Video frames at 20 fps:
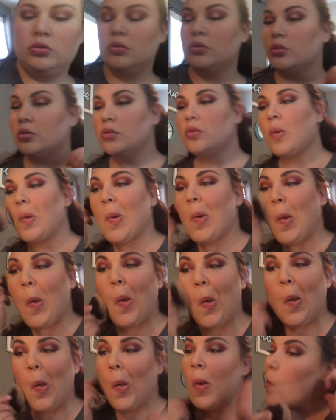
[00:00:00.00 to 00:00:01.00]
going to grab my
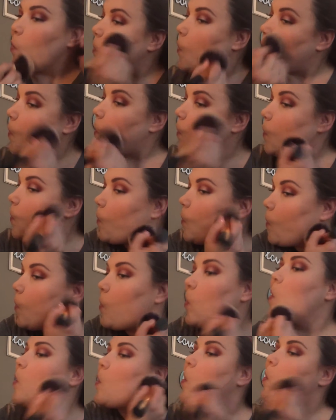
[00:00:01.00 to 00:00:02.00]
big fluffy
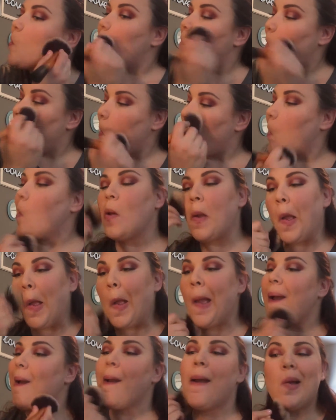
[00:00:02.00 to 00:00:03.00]
powder brush and just
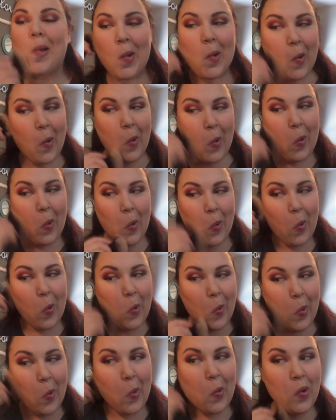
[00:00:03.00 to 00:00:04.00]
blend out the edges.
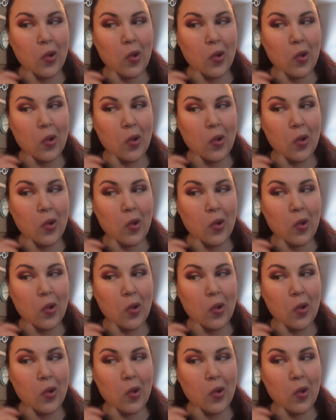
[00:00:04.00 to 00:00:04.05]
